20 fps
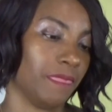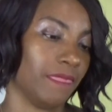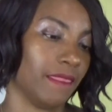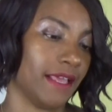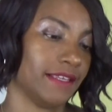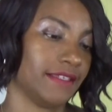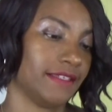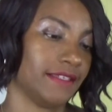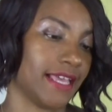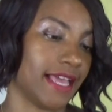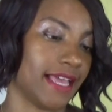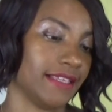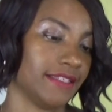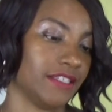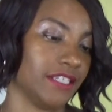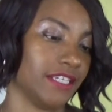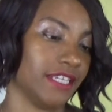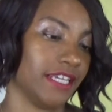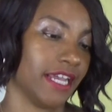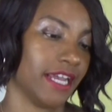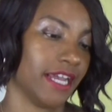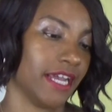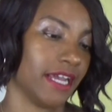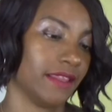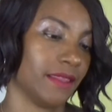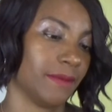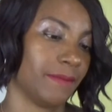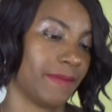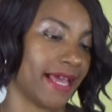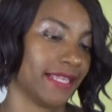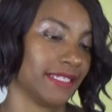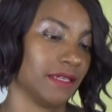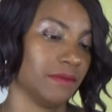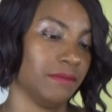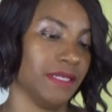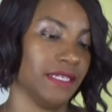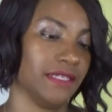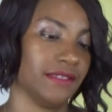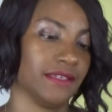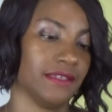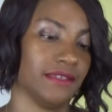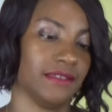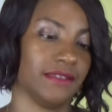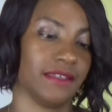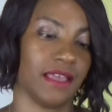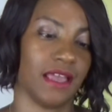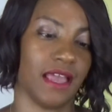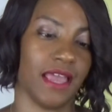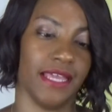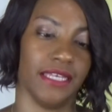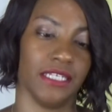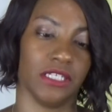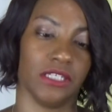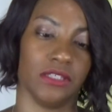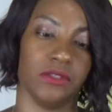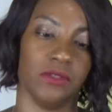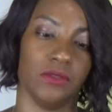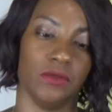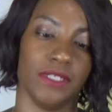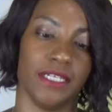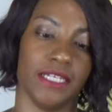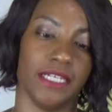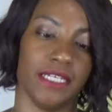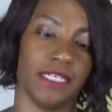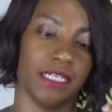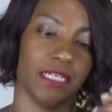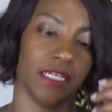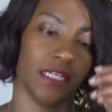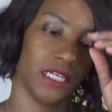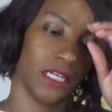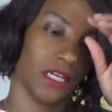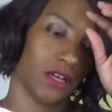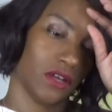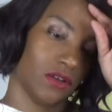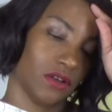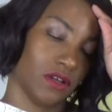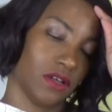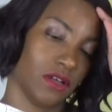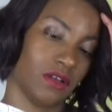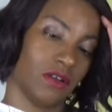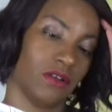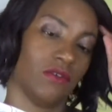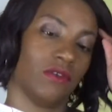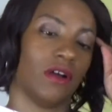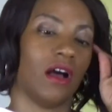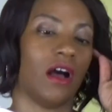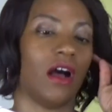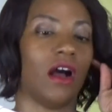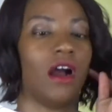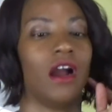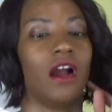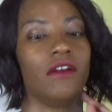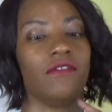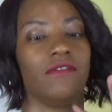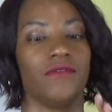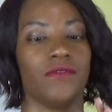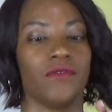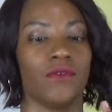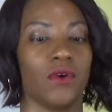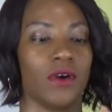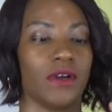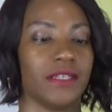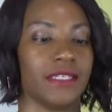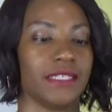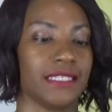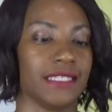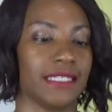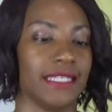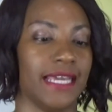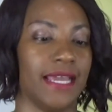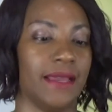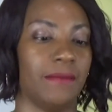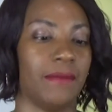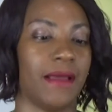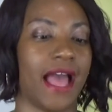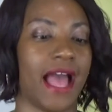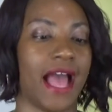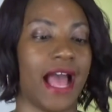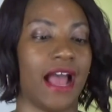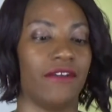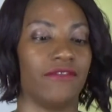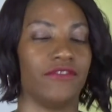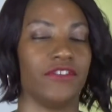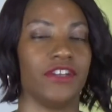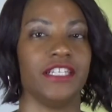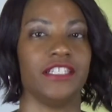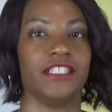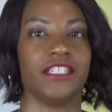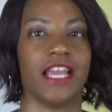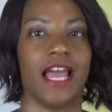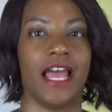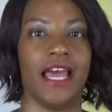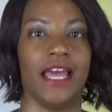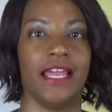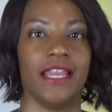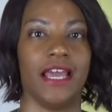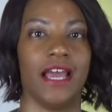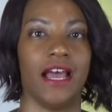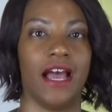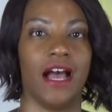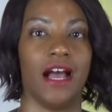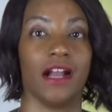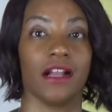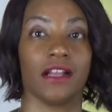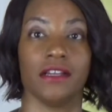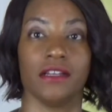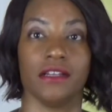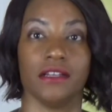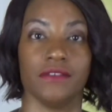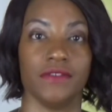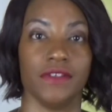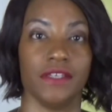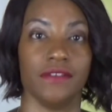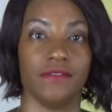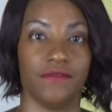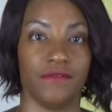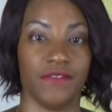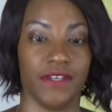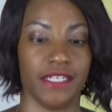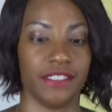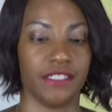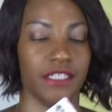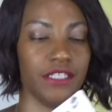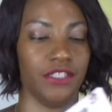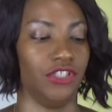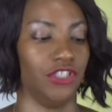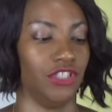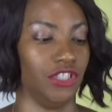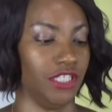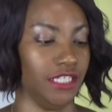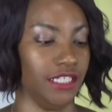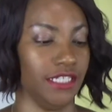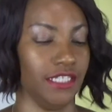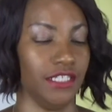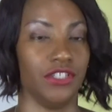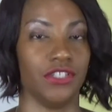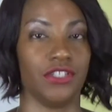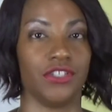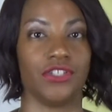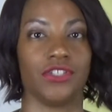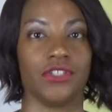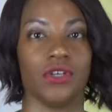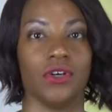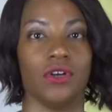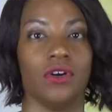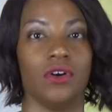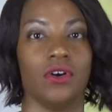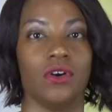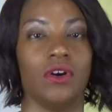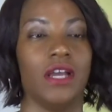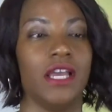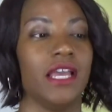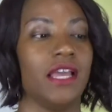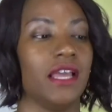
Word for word: It says here the pattern pieces included are for slim, average, and a curvy fit jean so